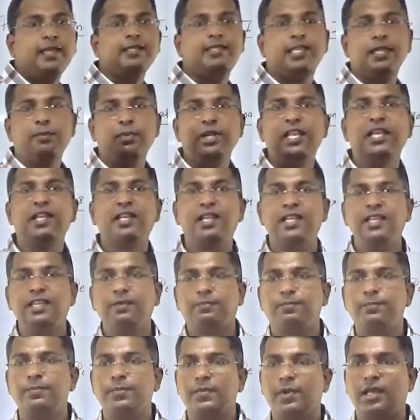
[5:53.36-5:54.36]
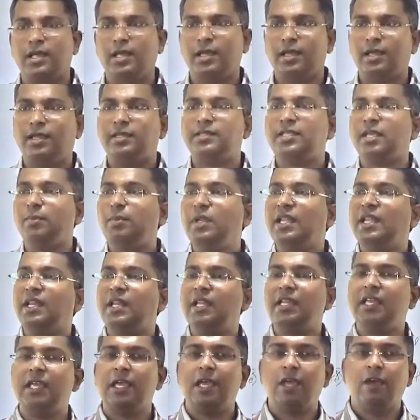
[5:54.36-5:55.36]
Similarly,
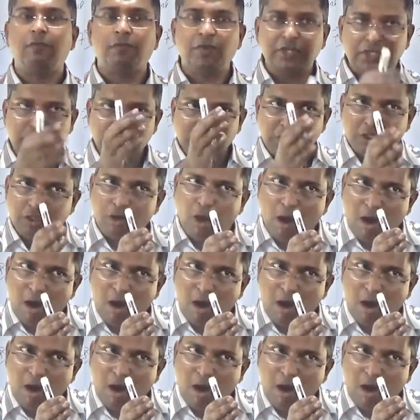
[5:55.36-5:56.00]
similarly, which is